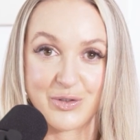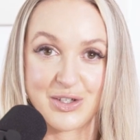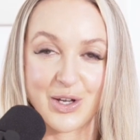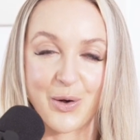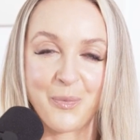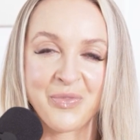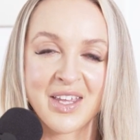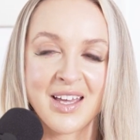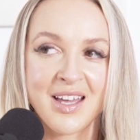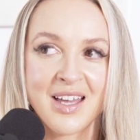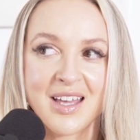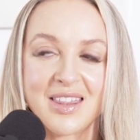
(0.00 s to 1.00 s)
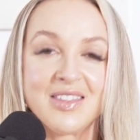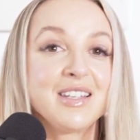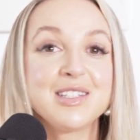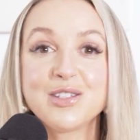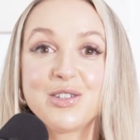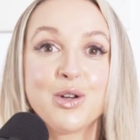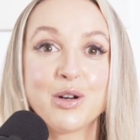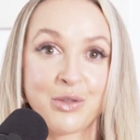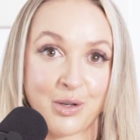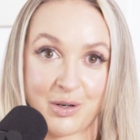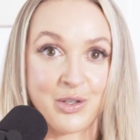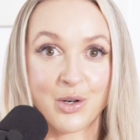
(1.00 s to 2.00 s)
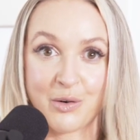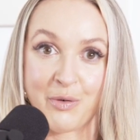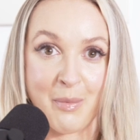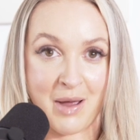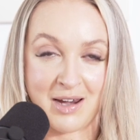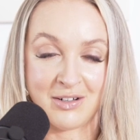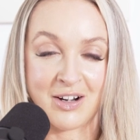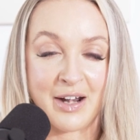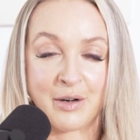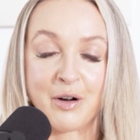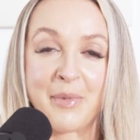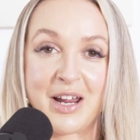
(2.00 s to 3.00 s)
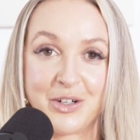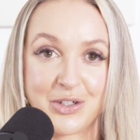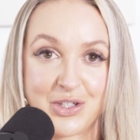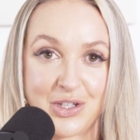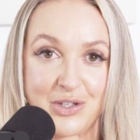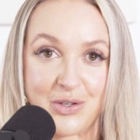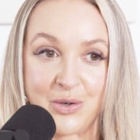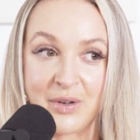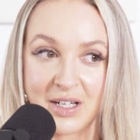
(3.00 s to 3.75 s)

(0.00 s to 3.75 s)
So this is your reminder and a reminder to you.